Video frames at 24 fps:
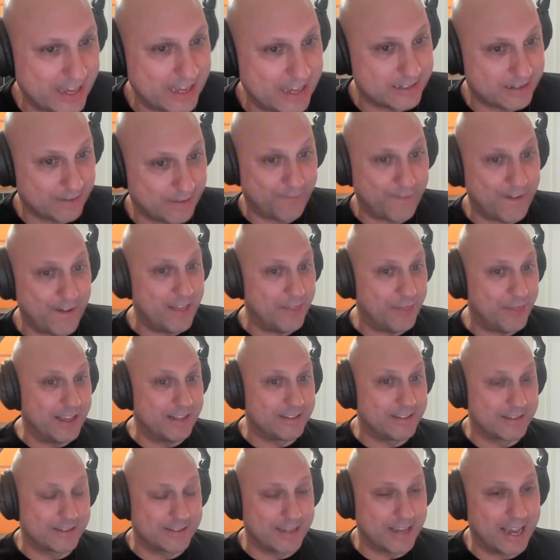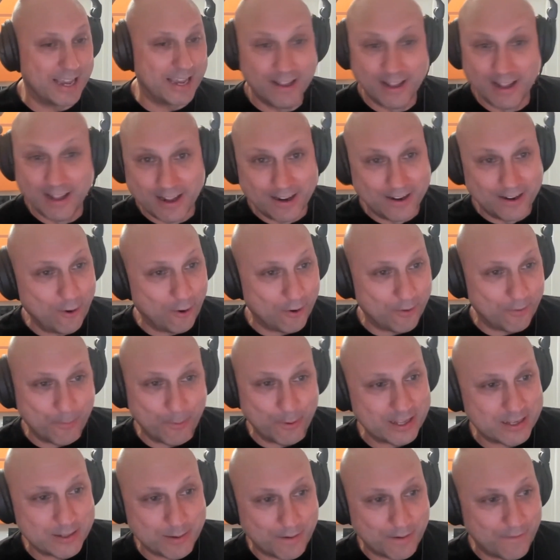it's a fair thing to say, not
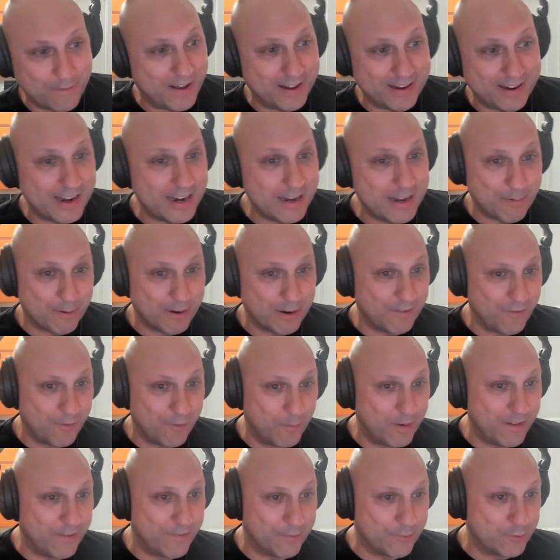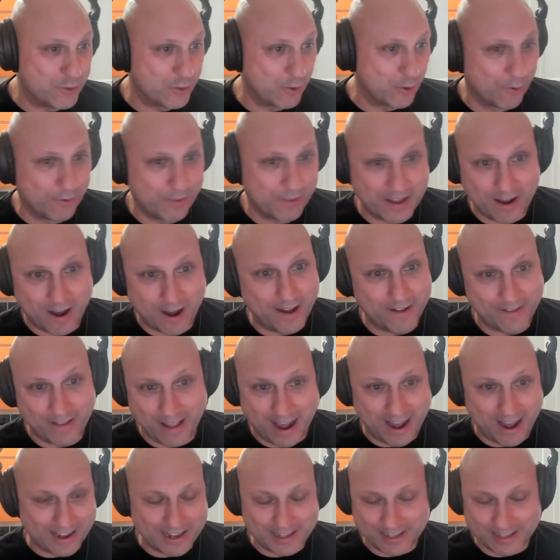wanting to offend anybody from Wythenshawe.
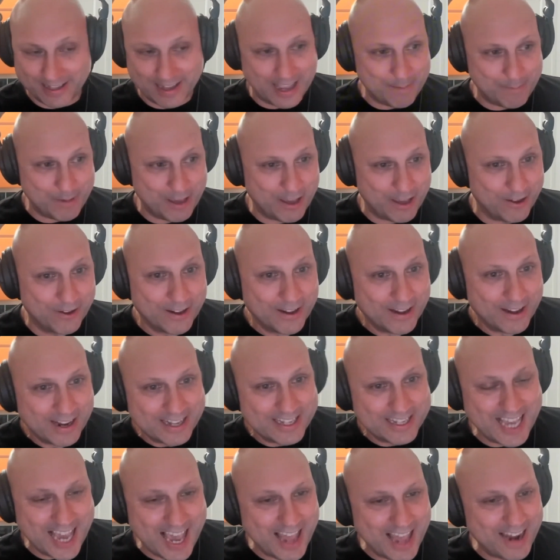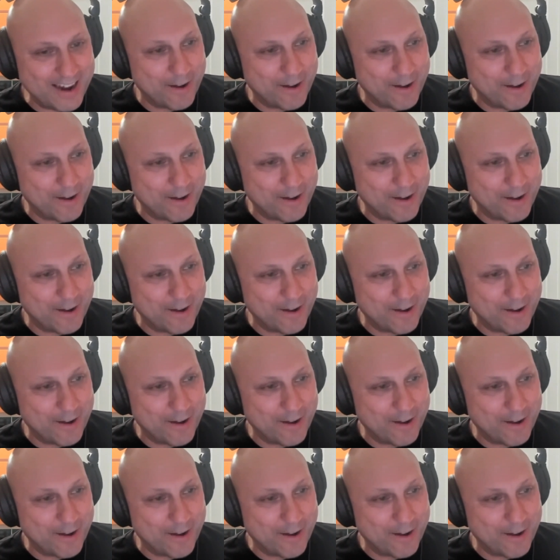I could name you 10